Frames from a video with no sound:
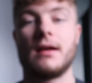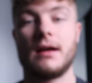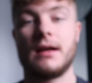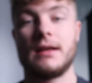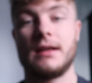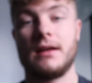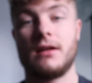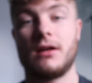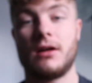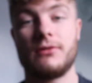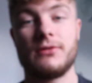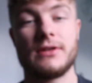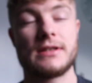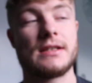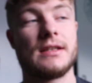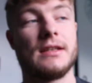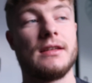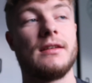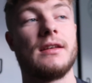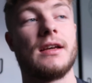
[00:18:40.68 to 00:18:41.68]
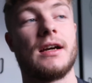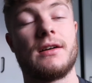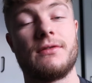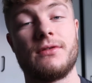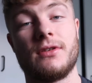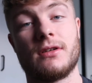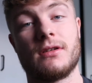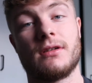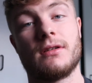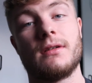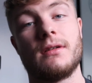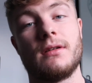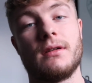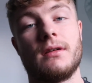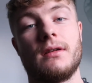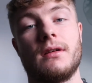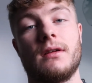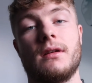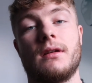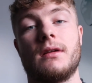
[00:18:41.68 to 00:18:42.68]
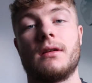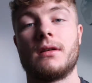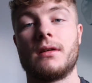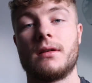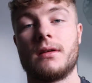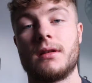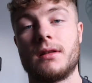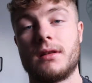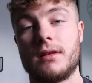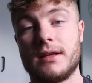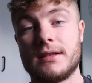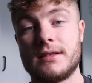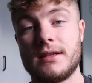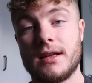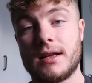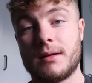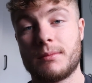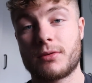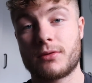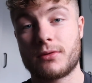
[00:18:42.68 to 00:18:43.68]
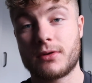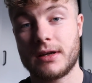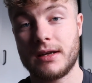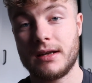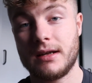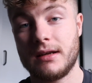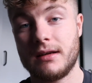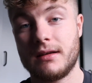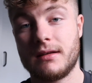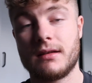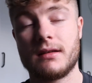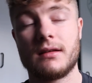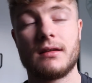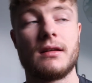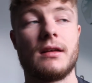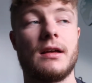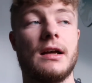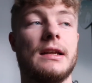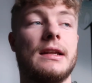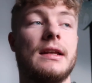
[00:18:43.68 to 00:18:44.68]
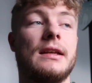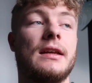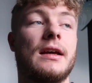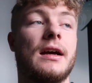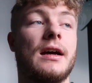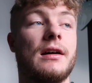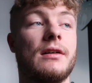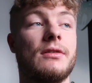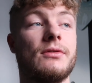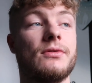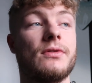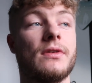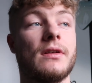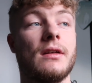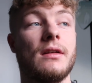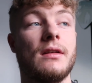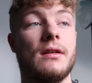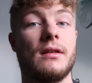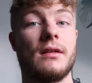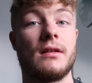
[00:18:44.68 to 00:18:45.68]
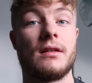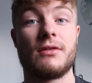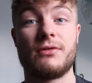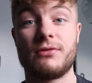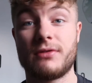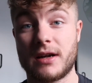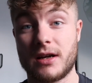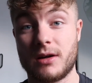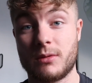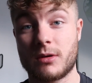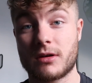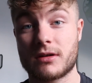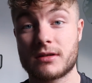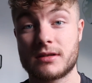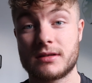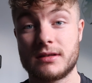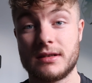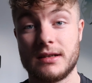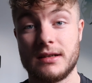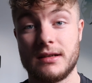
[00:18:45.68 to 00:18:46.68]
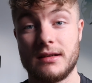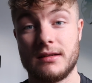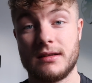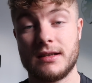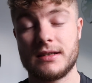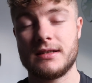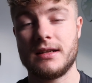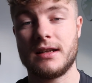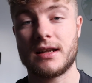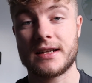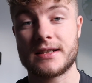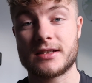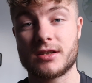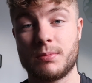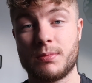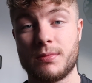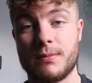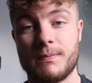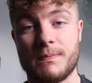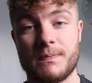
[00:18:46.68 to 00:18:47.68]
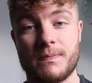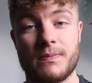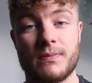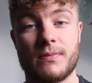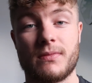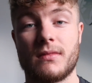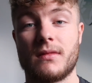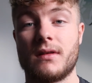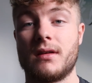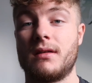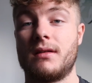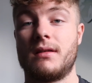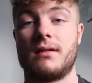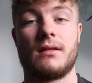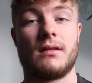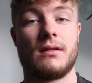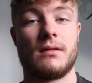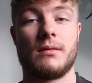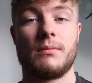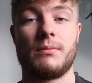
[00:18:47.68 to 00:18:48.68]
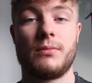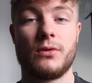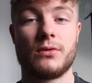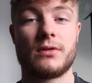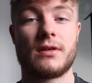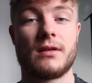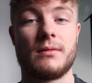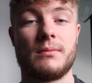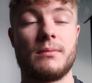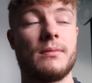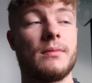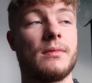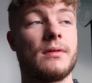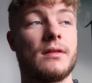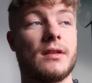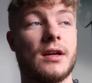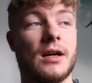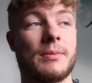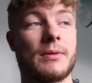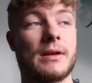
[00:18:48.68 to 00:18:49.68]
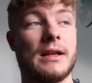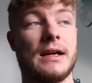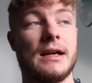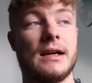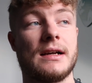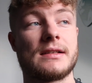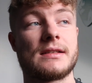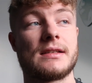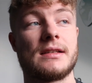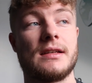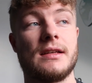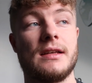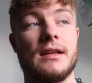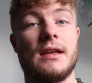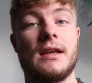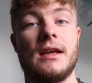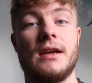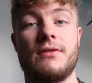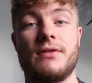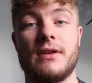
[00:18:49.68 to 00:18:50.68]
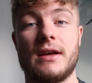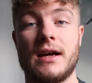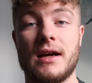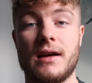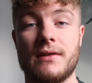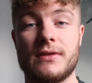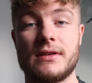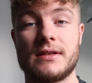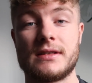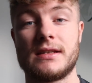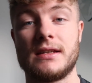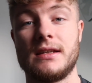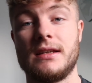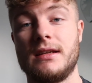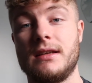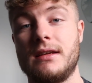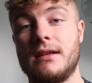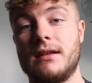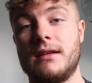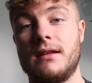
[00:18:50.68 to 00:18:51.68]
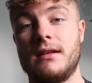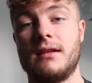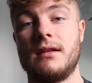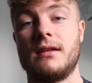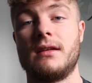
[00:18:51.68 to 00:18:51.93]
And then obviously you have your Disneyland Parade, and then you have the fireworks, the Disney lights up. Both of them top class. If you haven't seen